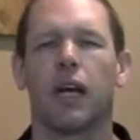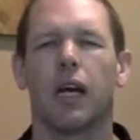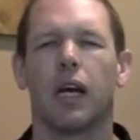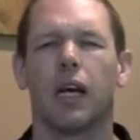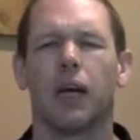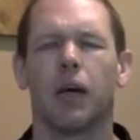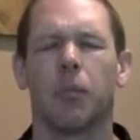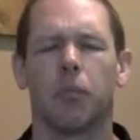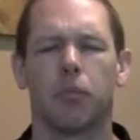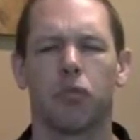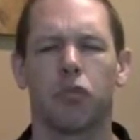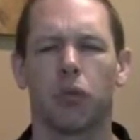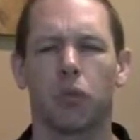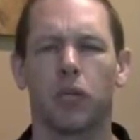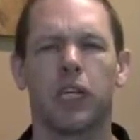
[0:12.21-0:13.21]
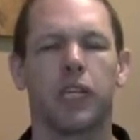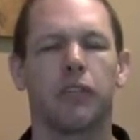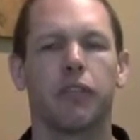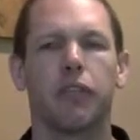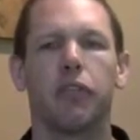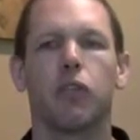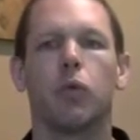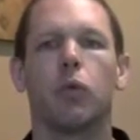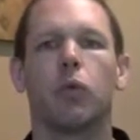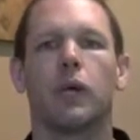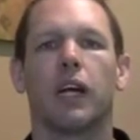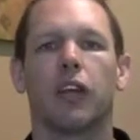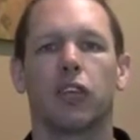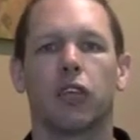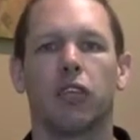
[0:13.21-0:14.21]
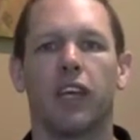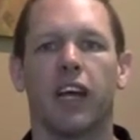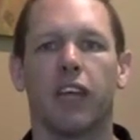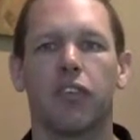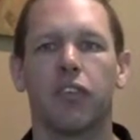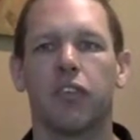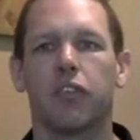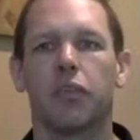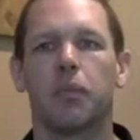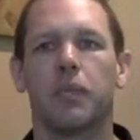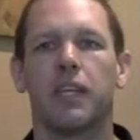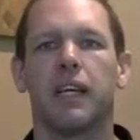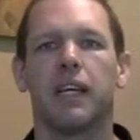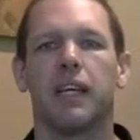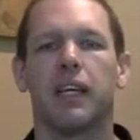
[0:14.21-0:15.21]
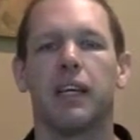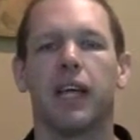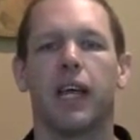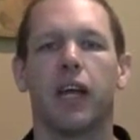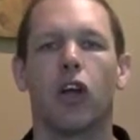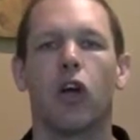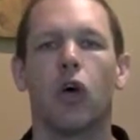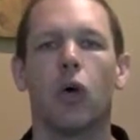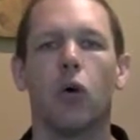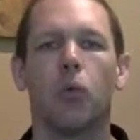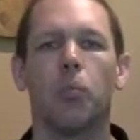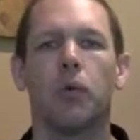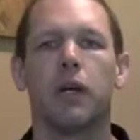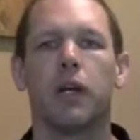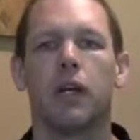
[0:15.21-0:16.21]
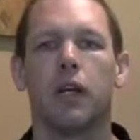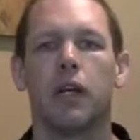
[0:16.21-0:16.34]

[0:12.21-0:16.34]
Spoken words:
So we're going to give you a few exercises to be done at home